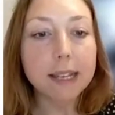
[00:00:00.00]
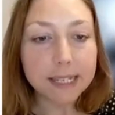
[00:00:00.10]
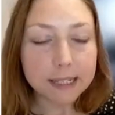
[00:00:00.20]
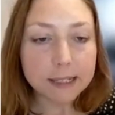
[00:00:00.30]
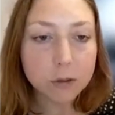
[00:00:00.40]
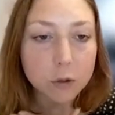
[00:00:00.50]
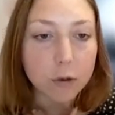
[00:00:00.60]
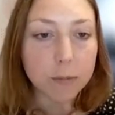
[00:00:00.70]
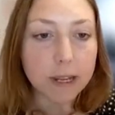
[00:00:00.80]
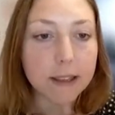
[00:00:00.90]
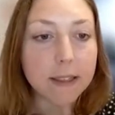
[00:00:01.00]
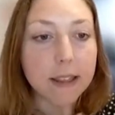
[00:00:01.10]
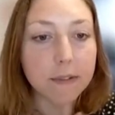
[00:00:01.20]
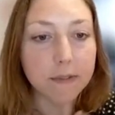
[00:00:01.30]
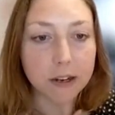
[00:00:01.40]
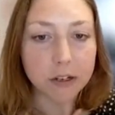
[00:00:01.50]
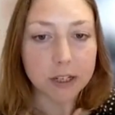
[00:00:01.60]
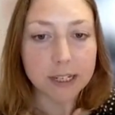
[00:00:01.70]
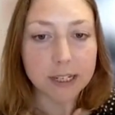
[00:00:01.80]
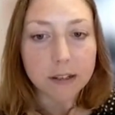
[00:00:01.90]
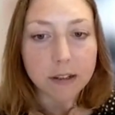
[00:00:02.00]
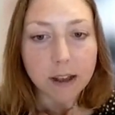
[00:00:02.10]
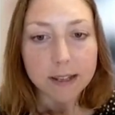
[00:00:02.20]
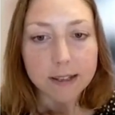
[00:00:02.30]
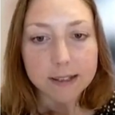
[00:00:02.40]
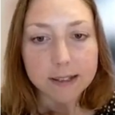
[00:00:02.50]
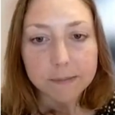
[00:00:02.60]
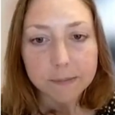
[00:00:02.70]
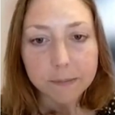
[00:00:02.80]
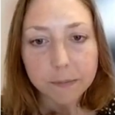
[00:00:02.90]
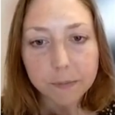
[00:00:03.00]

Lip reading: since the trauma, their functioning declines.